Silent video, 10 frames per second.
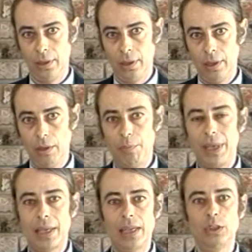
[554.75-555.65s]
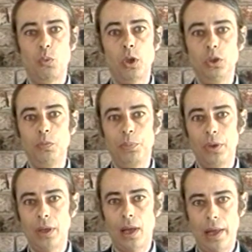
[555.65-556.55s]
Because what you put
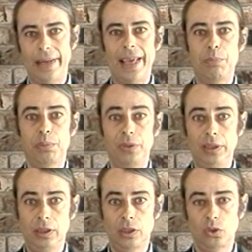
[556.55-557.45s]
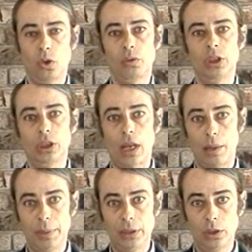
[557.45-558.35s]
on a priest's or a
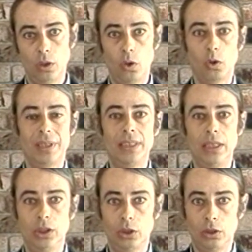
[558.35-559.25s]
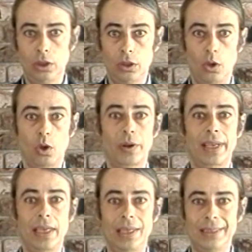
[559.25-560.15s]
shaman's or a teacher's or a
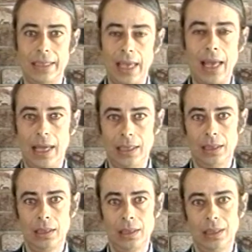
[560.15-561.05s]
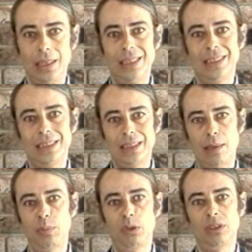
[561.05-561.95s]
king's head is an attempt to
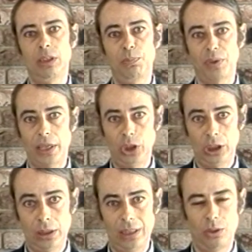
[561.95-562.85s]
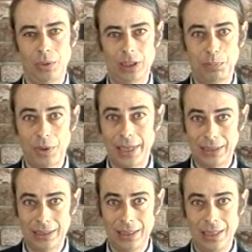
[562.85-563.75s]
express
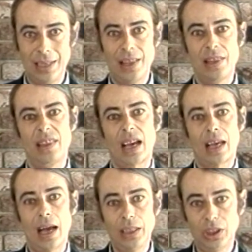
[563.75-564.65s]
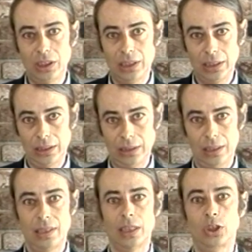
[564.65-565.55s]
the consciousness that's
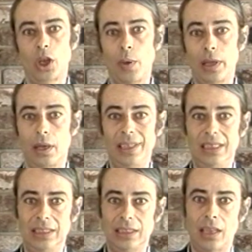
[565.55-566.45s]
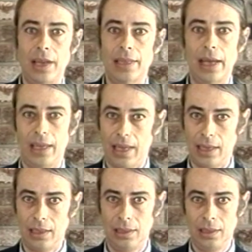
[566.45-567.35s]
going on inside that head.
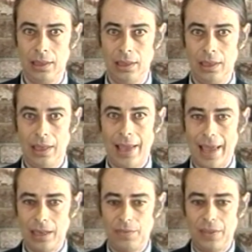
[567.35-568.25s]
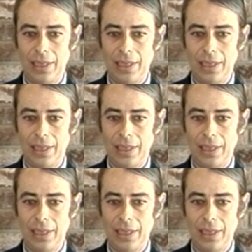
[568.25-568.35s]
And if the